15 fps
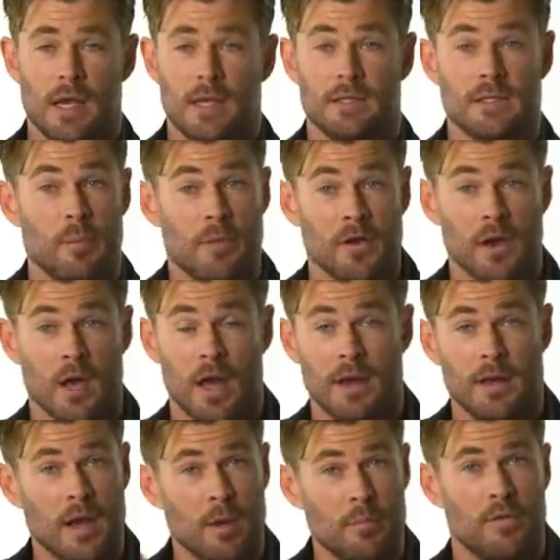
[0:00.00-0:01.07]
something I
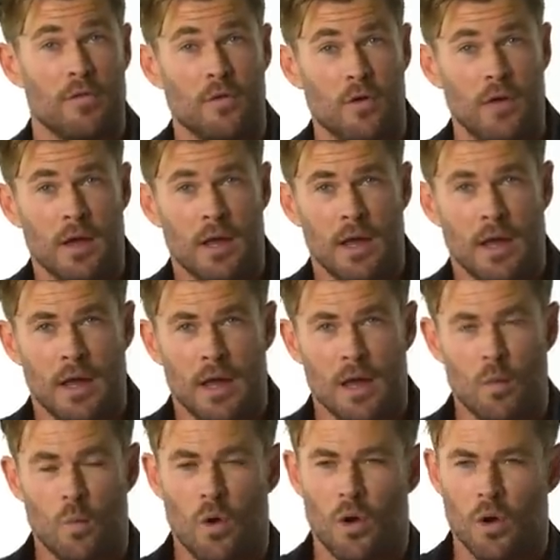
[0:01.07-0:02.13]
hadn't done before,
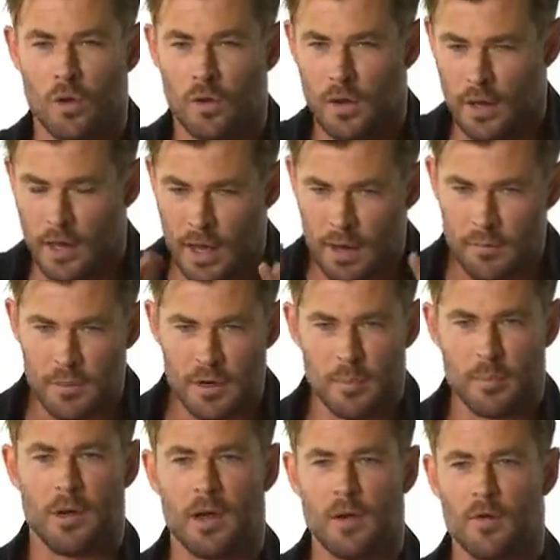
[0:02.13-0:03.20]
a world I hadn't been a
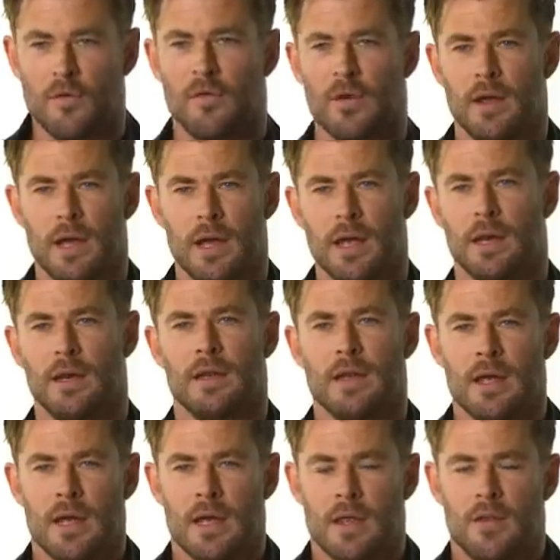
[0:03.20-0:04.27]
part of. And
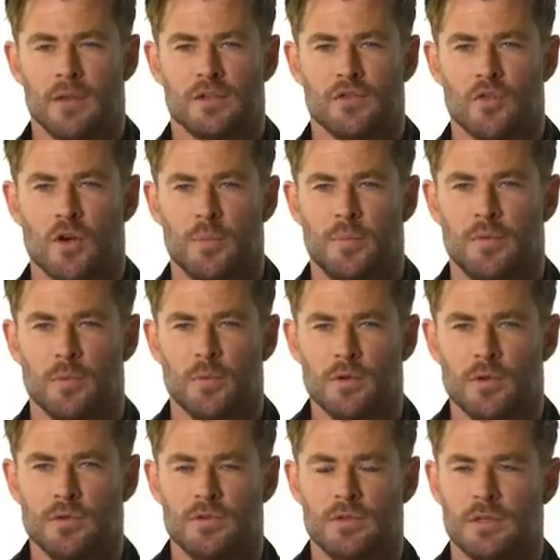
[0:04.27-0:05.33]
this script
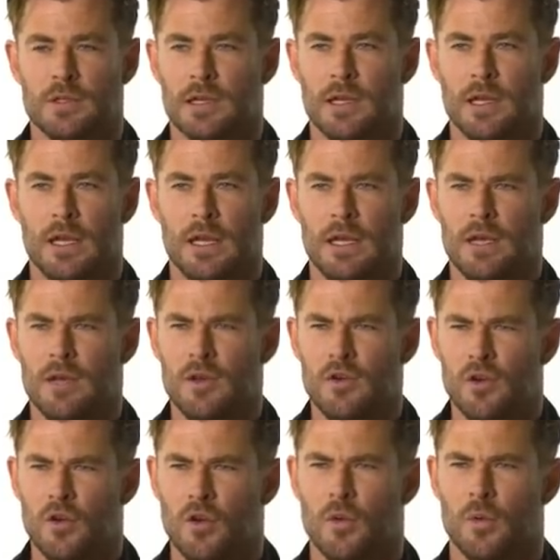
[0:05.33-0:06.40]
was
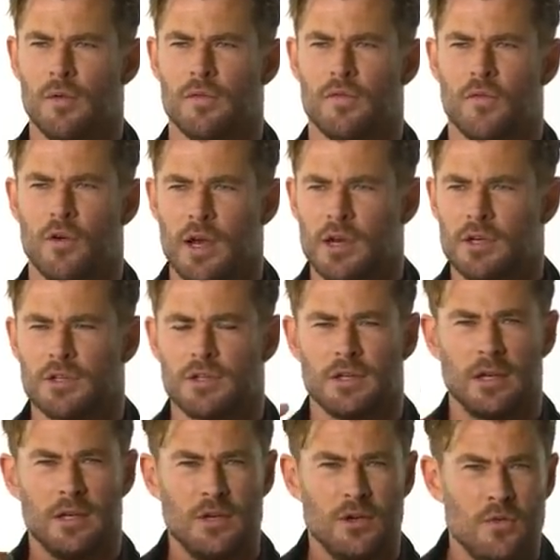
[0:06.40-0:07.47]
new and fresh
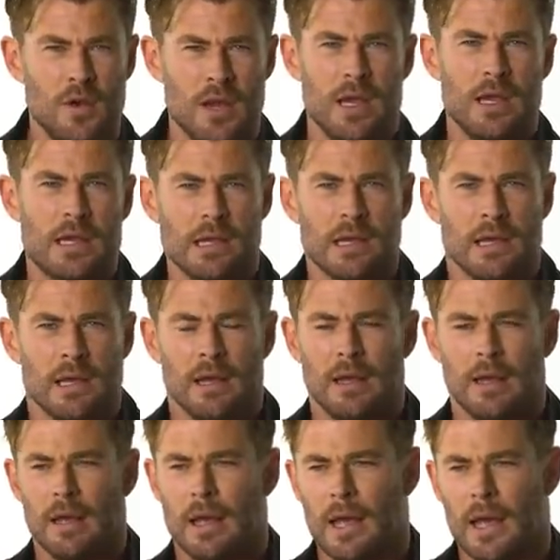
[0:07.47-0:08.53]
and unique.
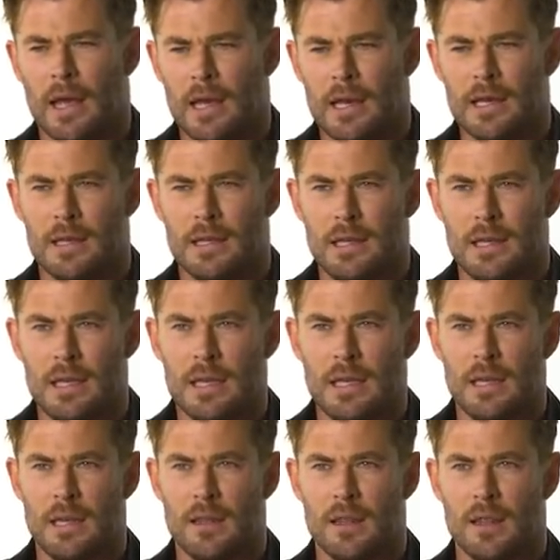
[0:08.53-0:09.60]
And
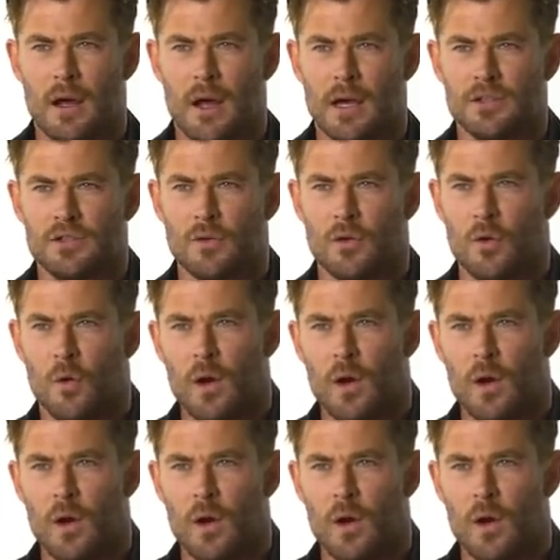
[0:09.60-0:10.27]
I saw a